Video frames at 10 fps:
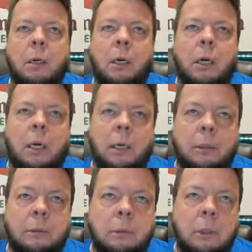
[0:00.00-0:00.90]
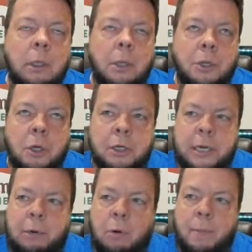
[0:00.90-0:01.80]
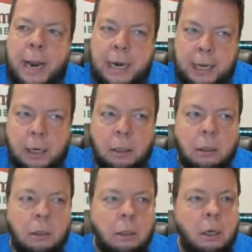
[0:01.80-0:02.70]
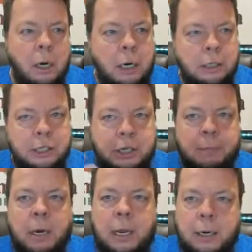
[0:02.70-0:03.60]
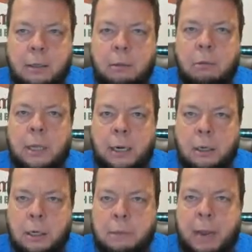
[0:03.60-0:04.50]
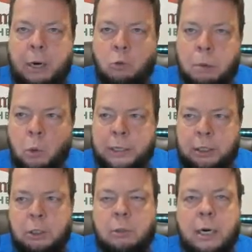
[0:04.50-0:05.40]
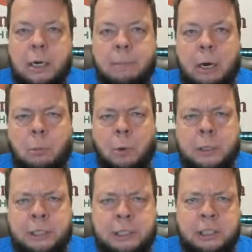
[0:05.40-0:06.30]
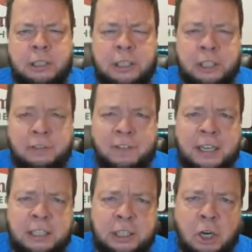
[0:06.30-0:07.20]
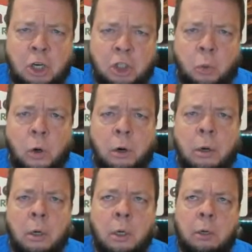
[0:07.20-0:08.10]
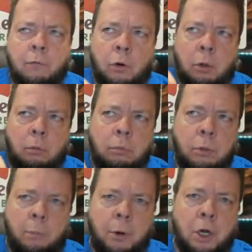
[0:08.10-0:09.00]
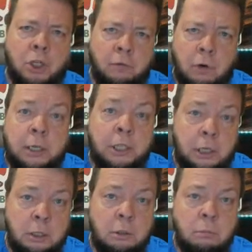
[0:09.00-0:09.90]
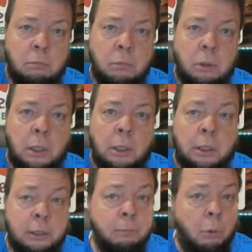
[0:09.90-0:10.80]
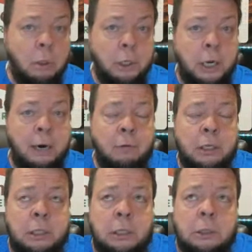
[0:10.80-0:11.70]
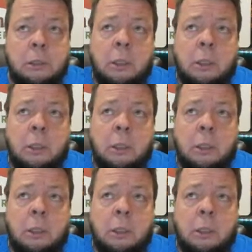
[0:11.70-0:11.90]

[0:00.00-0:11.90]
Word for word: uh, you can take Rehmannia and it'll stimulate that hematopoiesis. Right, hematopoiesis is the, is the fancy doctor word for the production of red cells. Okay, and it's important. You got to have red cells